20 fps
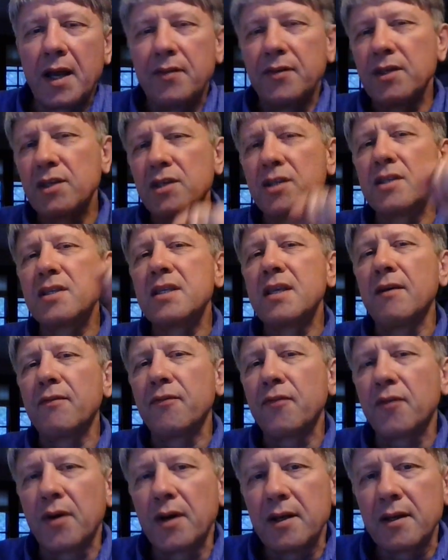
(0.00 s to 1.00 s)
And this is
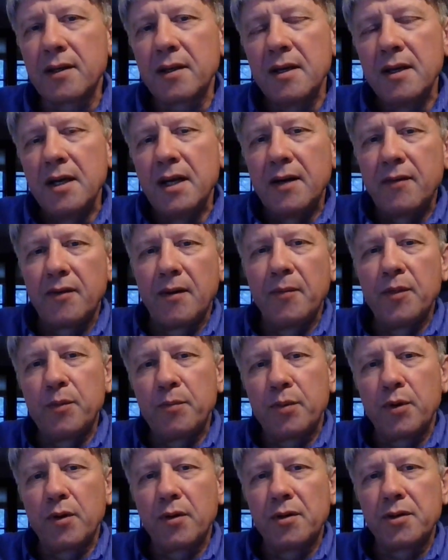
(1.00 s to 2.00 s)
different from the
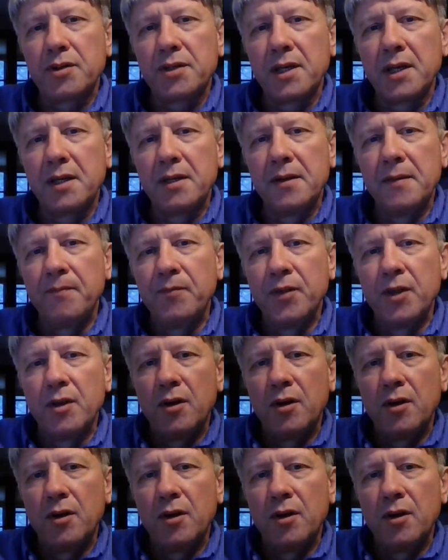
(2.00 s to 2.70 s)
person